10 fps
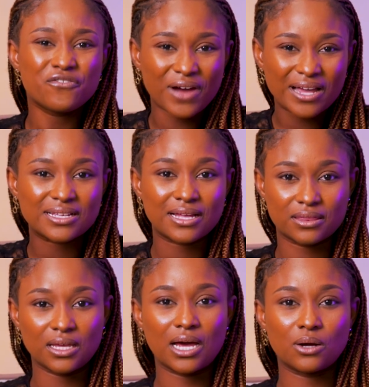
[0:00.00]
Find
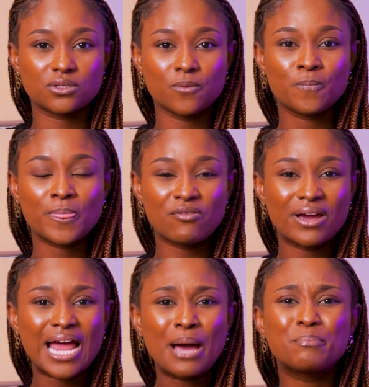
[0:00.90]
that thing out,
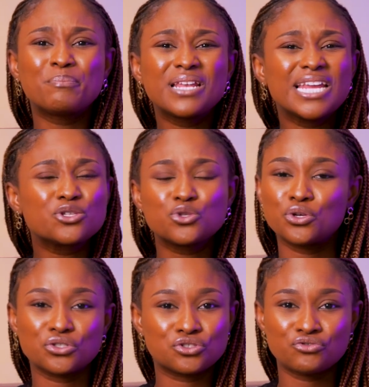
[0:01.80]
right? And play to
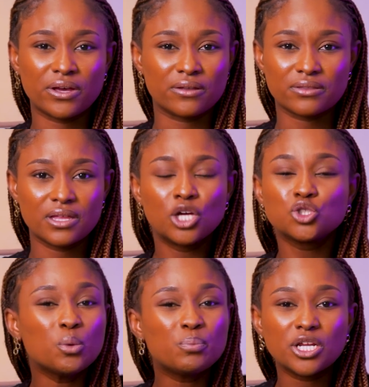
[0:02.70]
your strength.
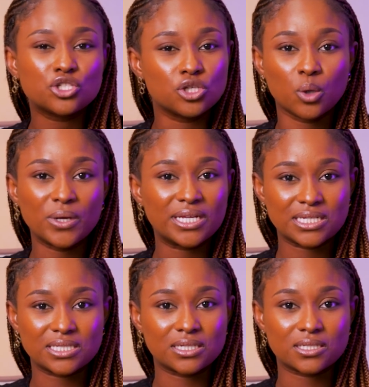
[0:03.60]
Don't play to your
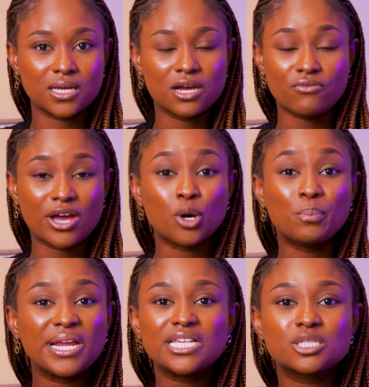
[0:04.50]
weaknesses. Right, you're
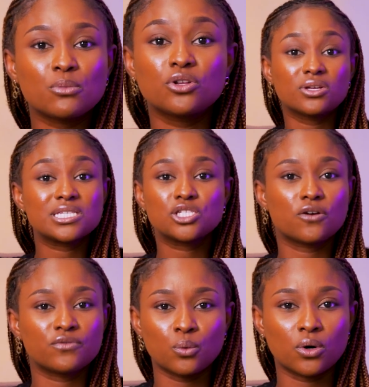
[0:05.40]
playing small doesn't
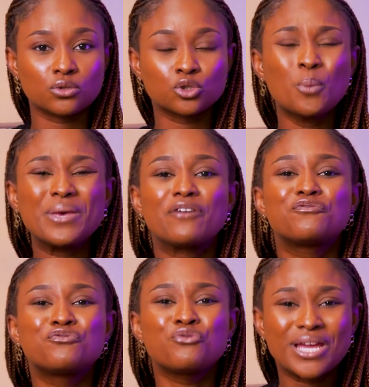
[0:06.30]
serve the world. Don't be
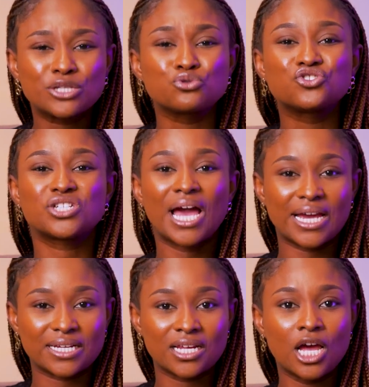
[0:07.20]
afraid to
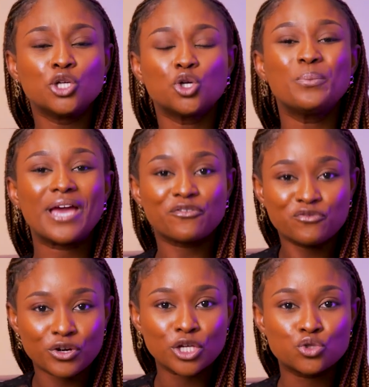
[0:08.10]
shine. Don't be
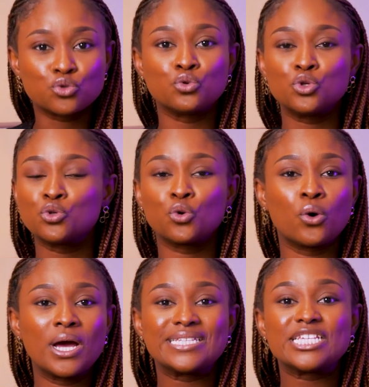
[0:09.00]
afraid to, you
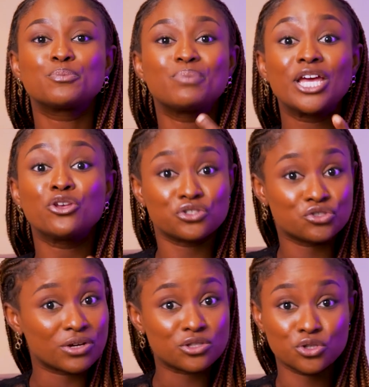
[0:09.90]
know, display your
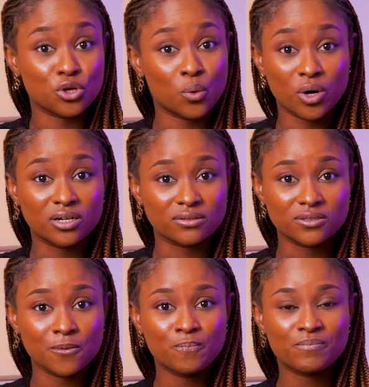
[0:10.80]
strength to your
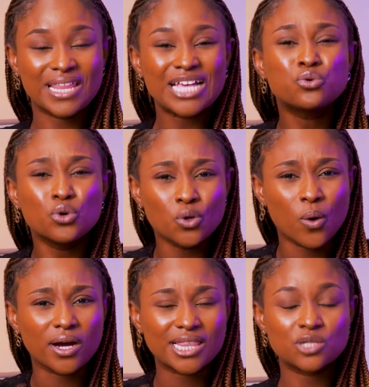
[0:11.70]
world. That's who
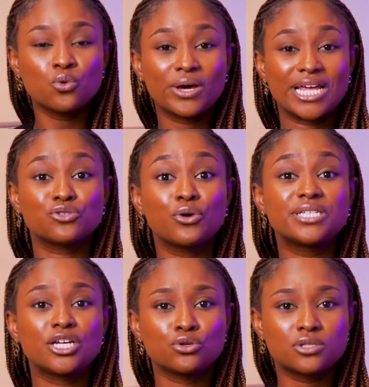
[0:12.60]
you are. That's who God has
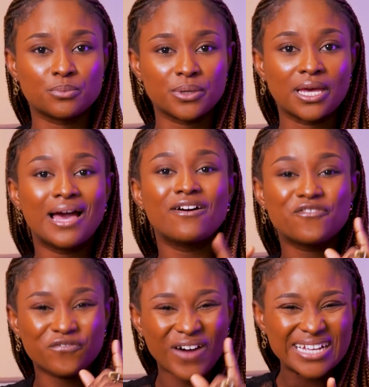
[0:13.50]
created you to be.
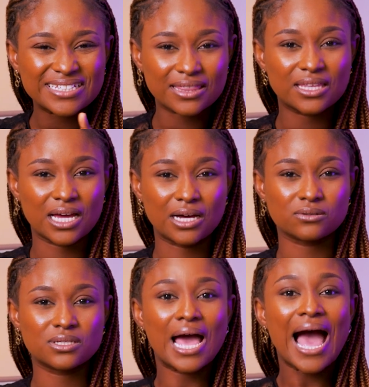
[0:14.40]
Find that thing
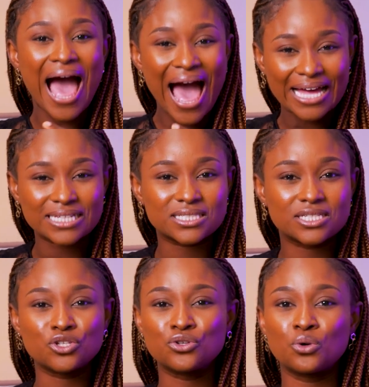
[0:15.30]
out and,
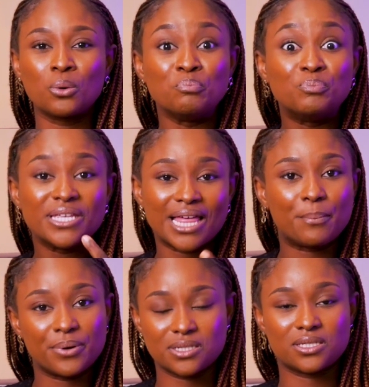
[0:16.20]
you know, be
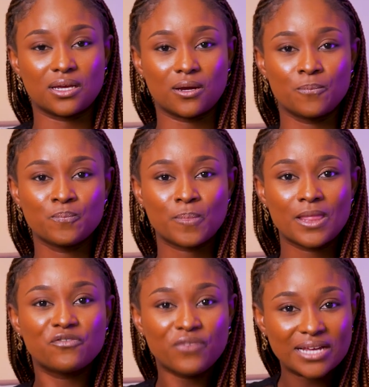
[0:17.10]
that person.
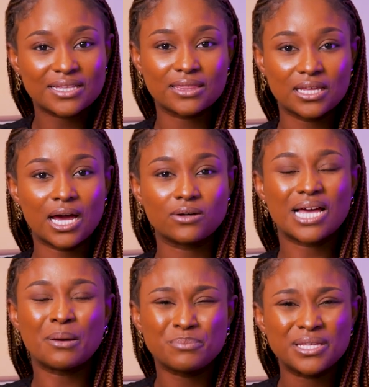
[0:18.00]
Find that thing out
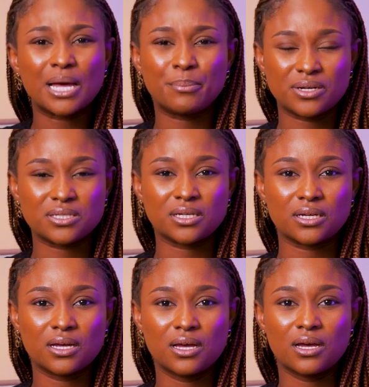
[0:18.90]
and be that person.
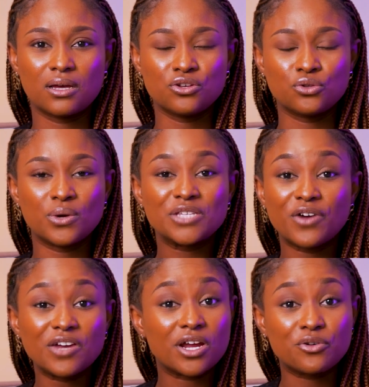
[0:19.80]
You know, it's
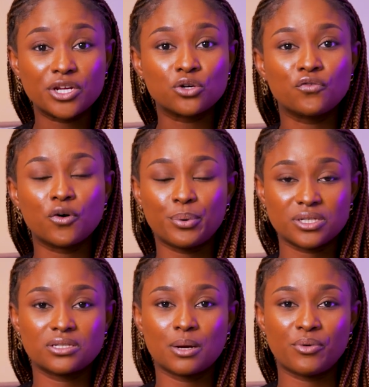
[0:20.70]
very, very critical for
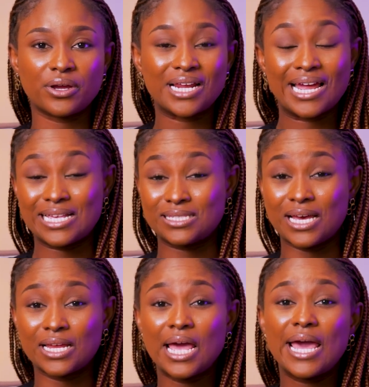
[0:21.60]
personal branding. Like I
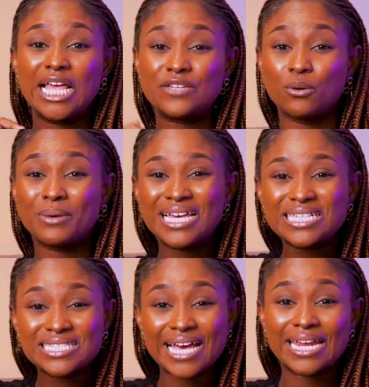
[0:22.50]
said, it's from
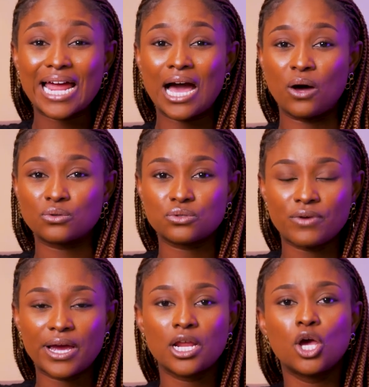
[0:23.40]
inside out,
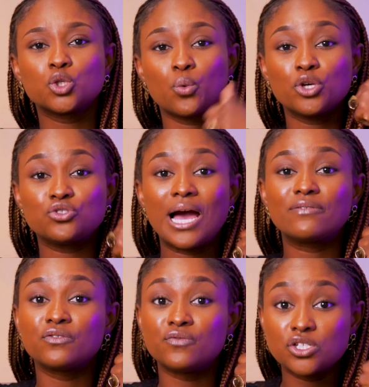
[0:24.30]
right? So once you
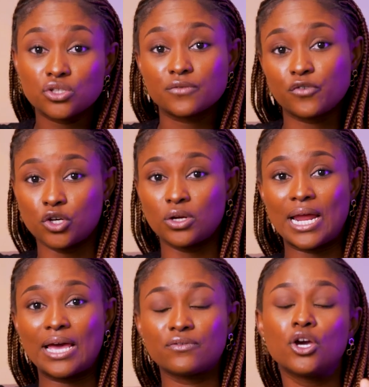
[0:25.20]
have a vision for your
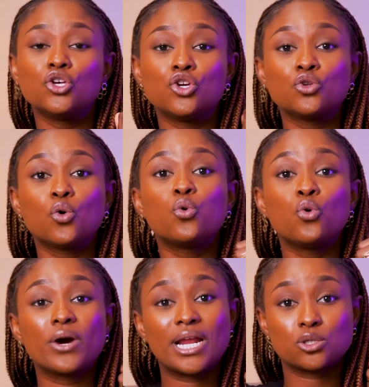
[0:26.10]
life, you know
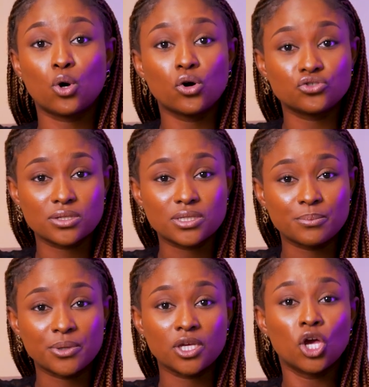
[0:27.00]
who God has called you to
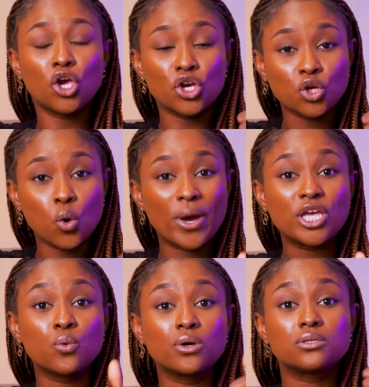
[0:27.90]
be, you know where
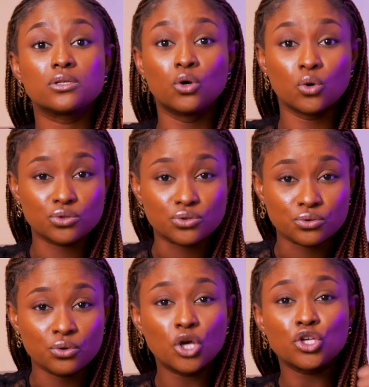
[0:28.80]
you want to go
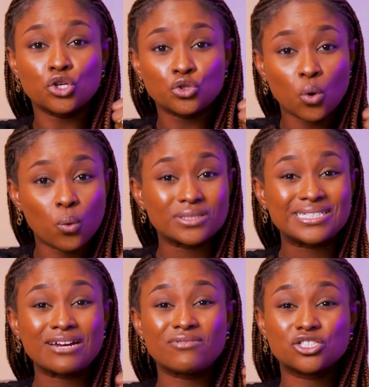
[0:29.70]
through, you know what
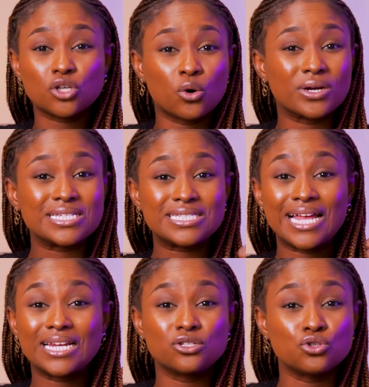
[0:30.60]
direction God is
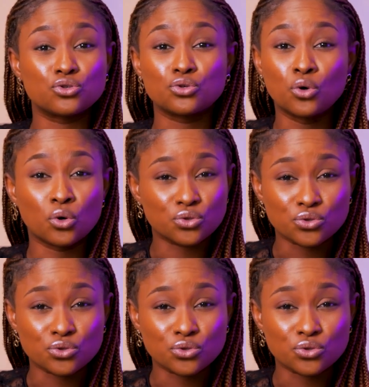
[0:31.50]
telling you to go